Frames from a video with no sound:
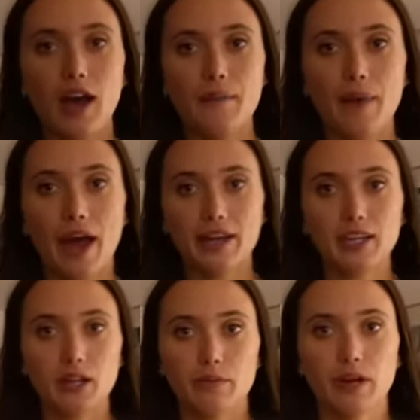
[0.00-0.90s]
I'm
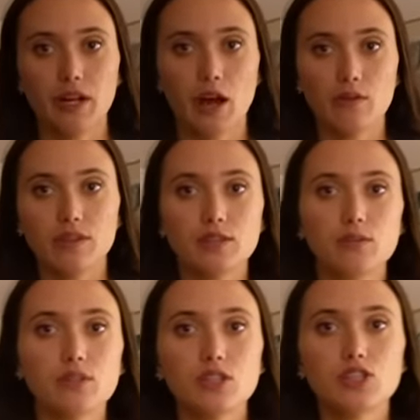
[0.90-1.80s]
packing up right now. This
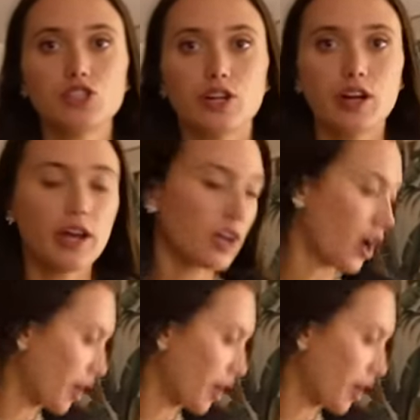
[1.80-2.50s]
was the shirt I got